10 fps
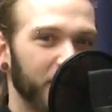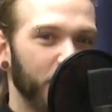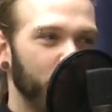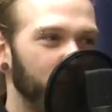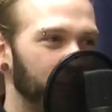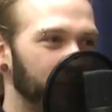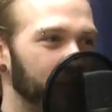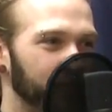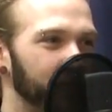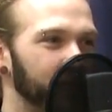just want to say, got a
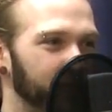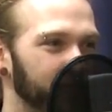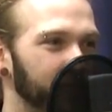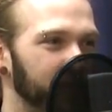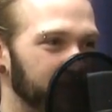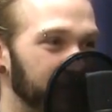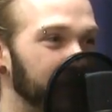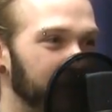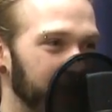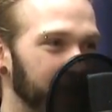free lobster out of the deal. I
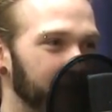was like,